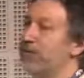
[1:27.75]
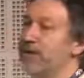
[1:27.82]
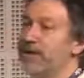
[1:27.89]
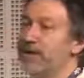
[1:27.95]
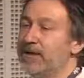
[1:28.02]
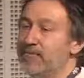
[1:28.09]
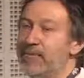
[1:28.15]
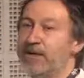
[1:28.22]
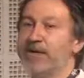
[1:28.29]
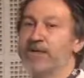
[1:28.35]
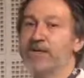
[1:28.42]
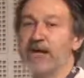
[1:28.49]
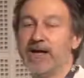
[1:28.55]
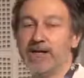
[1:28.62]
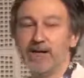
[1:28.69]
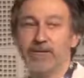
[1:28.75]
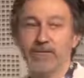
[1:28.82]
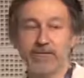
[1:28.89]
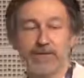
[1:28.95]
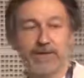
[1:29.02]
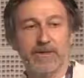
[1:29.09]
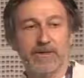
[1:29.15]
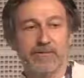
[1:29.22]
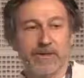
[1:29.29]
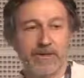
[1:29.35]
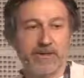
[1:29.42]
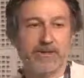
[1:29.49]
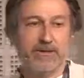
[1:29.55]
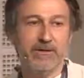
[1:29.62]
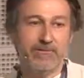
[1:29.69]
we design,
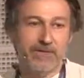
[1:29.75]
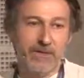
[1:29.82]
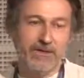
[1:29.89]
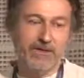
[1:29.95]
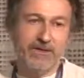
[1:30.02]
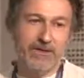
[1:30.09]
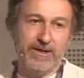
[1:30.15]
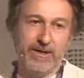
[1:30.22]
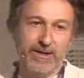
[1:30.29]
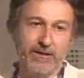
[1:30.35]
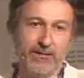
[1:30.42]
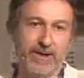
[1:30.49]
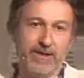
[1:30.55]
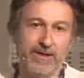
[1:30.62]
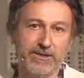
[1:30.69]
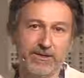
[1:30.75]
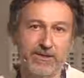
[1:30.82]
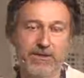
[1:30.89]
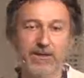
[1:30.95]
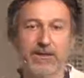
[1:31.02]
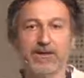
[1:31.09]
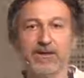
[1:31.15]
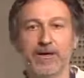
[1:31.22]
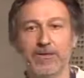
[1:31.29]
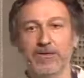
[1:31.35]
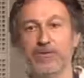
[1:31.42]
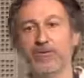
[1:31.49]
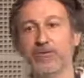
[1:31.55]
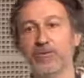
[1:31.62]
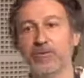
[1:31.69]
especially if it's nanomedicine, it
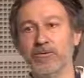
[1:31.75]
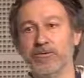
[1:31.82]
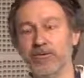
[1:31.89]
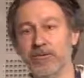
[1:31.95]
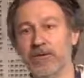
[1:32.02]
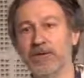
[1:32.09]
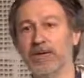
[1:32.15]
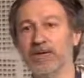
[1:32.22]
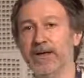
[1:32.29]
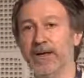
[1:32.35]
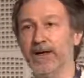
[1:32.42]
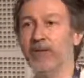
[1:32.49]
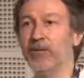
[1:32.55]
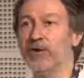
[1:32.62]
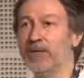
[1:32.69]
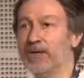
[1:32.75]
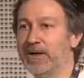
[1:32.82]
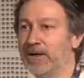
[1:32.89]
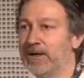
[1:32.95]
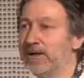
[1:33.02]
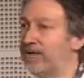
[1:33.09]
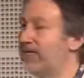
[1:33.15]
has to be economically